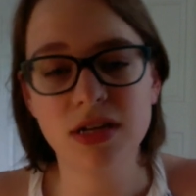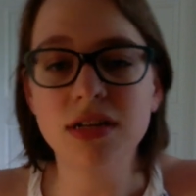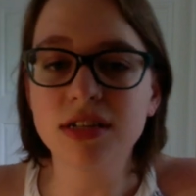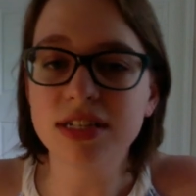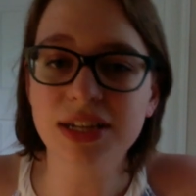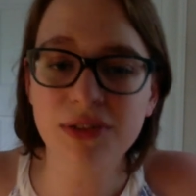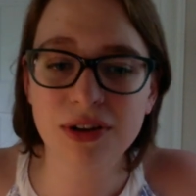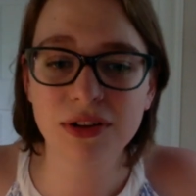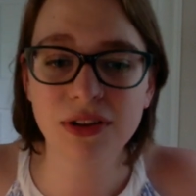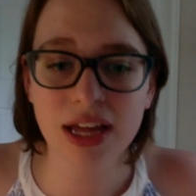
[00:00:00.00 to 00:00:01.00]
So there
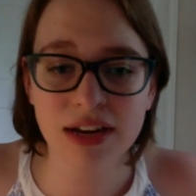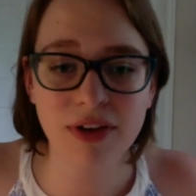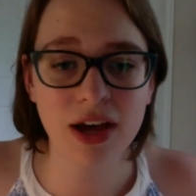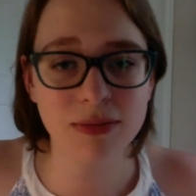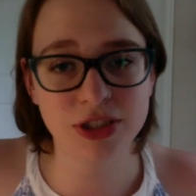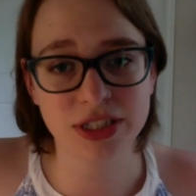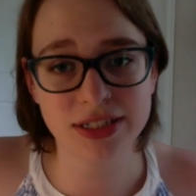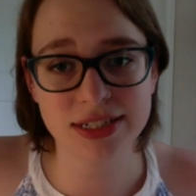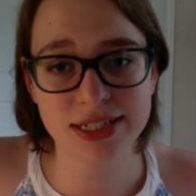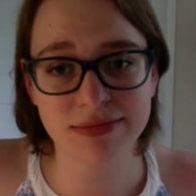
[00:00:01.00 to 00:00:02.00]
are a lot of
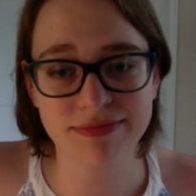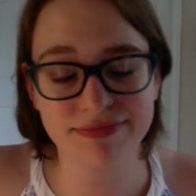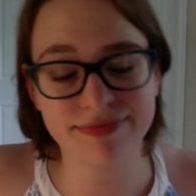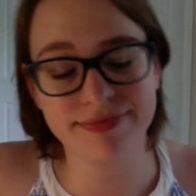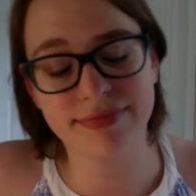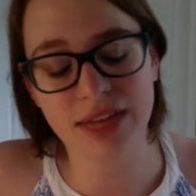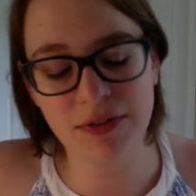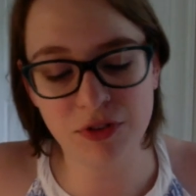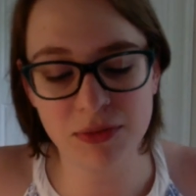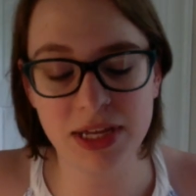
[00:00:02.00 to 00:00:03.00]
options. And
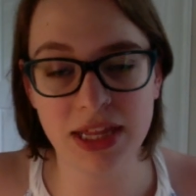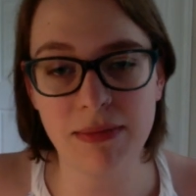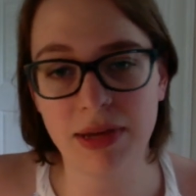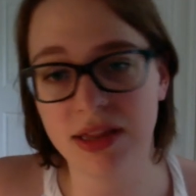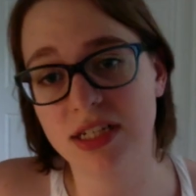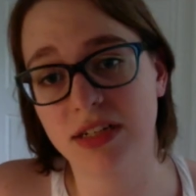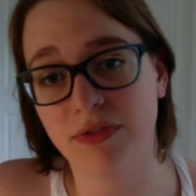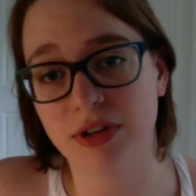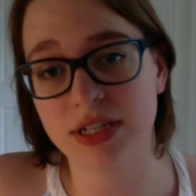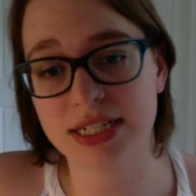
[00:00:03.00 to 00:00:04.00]
for me, that made the
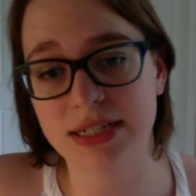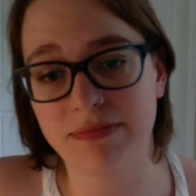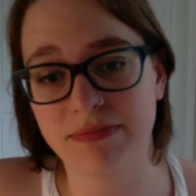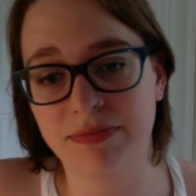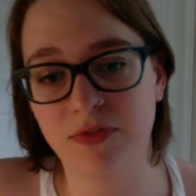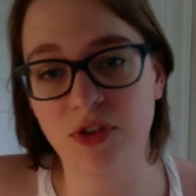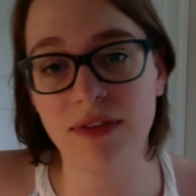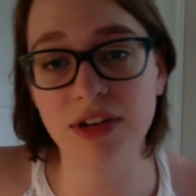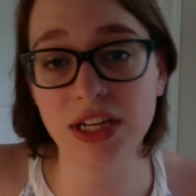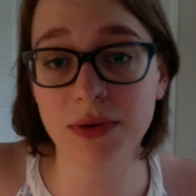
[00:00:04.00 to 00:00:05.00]
difference. If you have
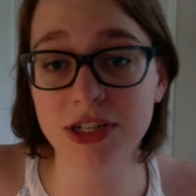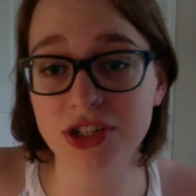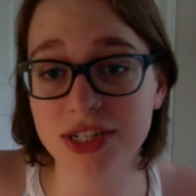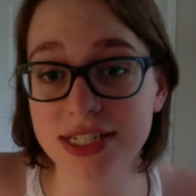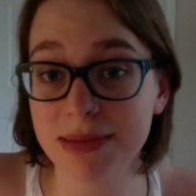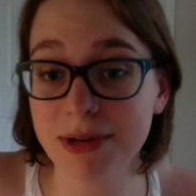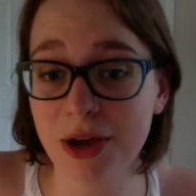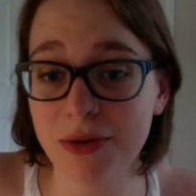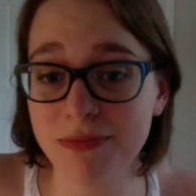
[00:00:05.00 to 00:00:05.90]
any questions, let me know.